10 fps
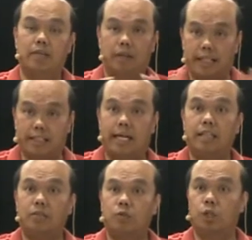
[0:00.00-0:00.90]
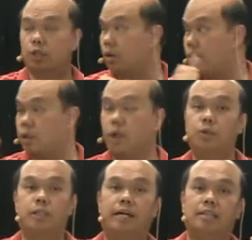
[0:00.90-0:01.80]
at the end of the workshop or go
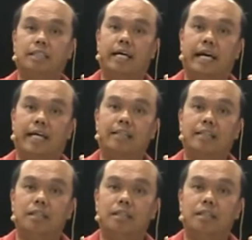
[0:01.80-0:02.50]
to our stand,